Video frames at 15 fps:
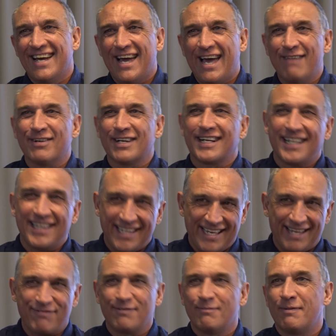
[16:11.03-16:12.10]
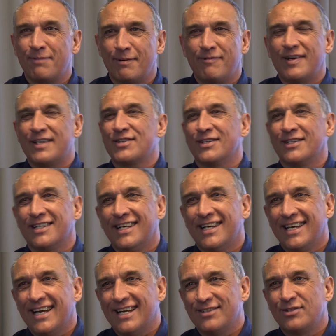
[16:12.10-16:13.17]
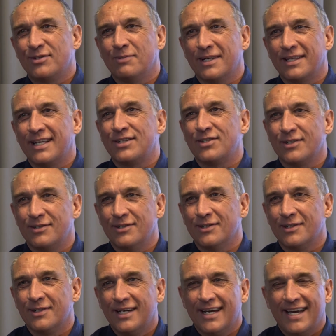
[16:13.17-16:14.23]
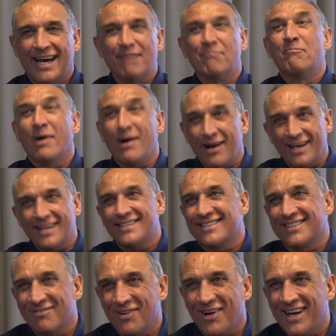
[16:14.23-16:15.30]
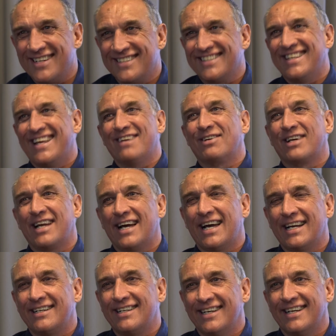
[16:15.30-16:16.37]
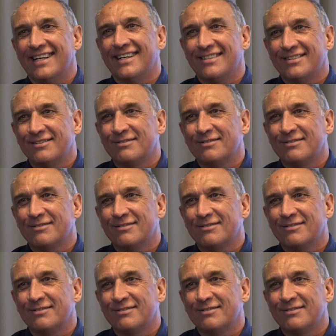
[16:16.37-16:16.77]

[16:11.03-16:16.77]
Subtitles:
have it clear from a professional as to what they should do. Unbiased advice in that regard, yeah.